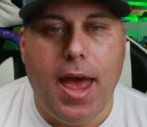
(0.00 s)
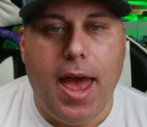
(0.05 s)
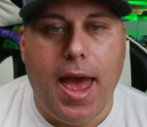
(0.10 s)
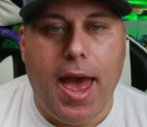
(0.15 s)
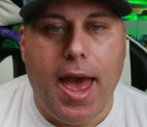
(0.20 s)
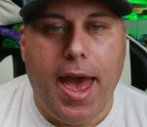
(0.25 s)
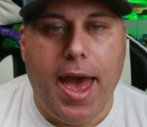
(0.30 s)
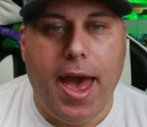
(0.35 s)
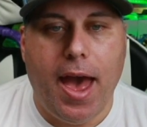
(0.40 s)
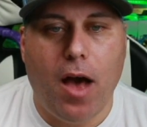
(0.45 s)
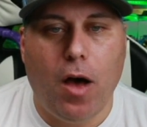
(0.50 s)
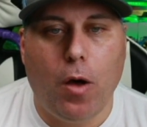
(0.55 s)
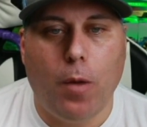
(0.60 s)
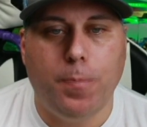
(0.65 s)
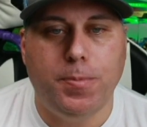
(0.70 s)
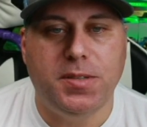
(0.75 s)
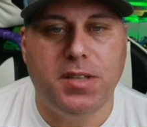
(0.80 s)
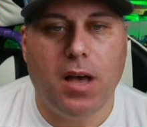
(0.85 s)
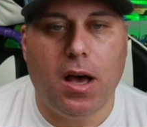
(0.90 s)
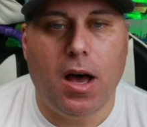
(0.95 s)

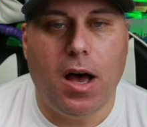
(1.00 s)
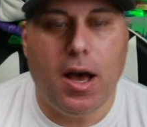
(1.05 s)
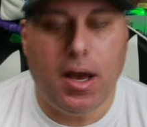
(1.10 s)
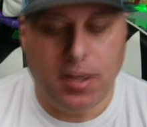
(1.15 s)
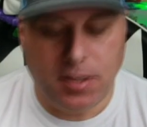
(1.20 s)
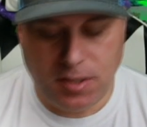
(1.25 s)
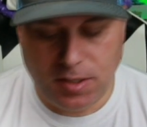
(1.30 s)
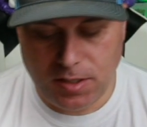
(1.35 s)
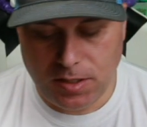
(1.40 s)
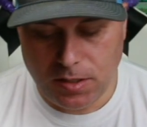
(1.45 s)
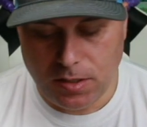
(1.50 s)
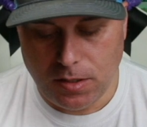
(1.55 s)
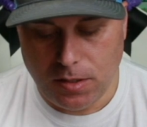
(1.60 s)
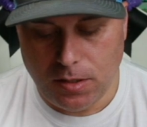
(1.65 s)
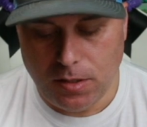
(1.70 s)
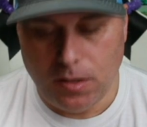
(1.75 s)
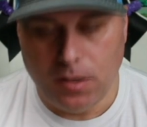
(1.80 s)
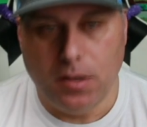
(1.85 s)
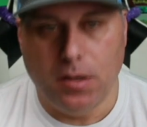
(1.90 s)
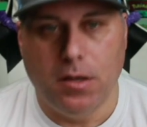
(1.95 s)
helps us
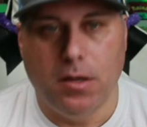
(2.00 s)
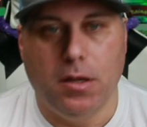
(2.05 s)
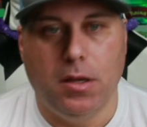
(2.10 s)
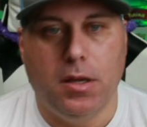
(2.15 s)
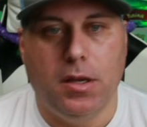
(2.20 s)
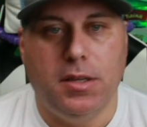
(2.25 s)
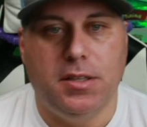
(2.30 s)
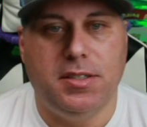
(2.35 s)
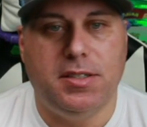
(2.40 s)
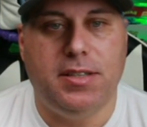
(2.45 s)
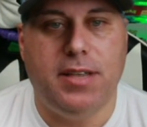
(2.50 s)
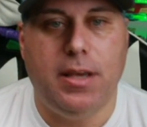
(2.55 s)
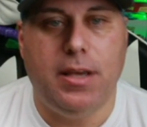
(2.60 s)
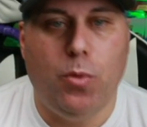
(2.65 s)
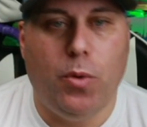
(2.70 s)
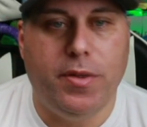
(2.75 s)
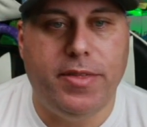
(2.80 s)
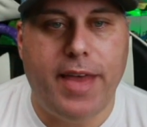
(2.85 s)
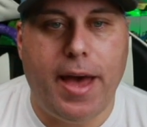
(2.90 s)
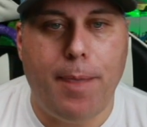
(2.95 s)
see
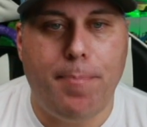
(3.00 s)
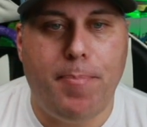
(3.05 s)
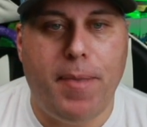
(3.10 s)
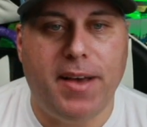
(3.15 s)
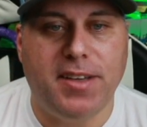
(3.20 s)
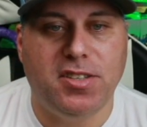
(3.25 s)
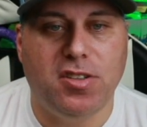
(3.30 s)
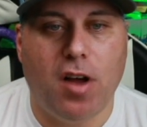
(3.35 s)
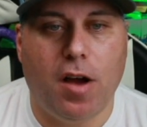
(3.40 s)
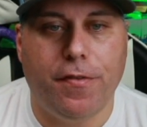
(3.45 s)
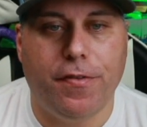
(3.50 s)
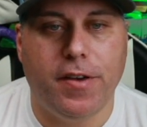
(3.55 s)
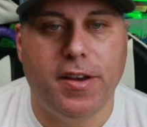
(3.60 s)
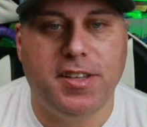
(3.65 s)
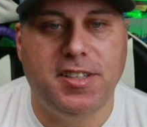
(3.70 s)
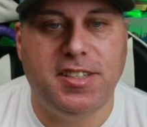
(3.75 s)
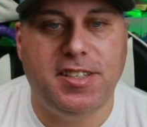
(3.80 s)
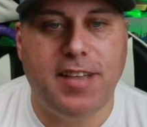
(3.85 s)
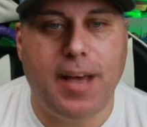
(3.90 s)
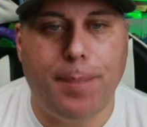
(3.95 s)
what that best offer
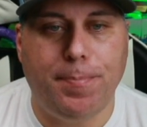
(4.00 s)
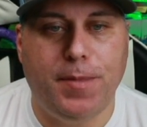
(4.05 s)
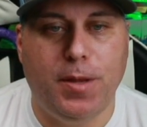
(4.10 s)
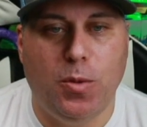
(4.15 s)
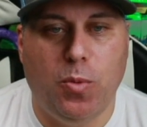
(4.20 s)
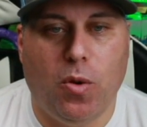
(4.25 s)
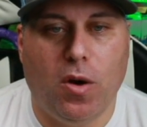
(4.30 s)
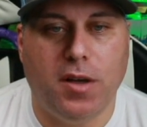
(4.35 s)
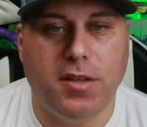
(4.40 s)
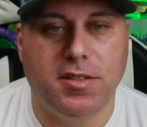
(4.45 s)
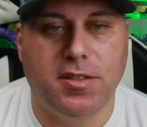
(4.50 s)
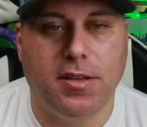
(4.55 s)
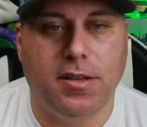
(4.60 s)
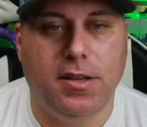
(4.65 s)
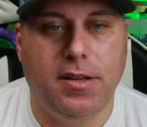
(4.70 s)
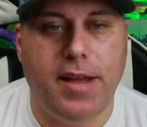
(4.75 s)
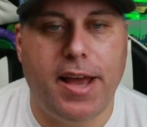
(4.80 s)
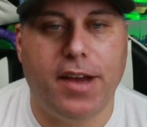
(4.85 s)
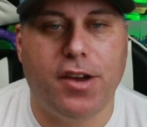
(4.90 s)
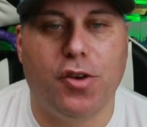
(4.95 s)
accepted was.
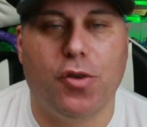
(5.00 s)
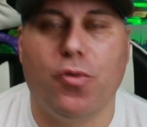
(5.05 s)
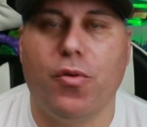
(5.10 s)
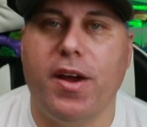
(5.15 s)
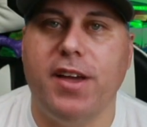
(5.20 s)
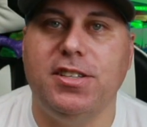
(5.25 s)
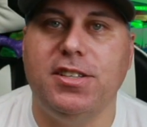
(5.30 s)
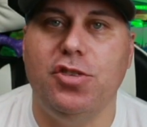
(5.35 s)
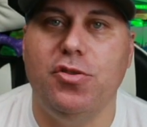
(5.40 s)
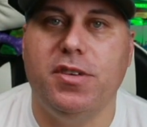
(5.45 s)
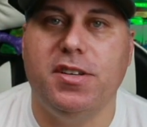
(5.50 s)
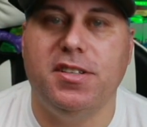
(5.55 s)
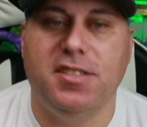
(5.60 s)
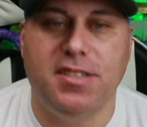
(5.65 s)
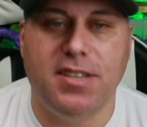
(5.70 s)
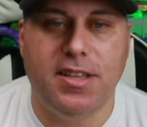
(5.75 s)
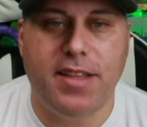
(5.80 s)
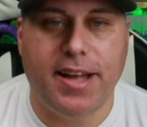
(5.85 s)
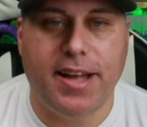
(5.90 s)
Isn't that crazy? You can see that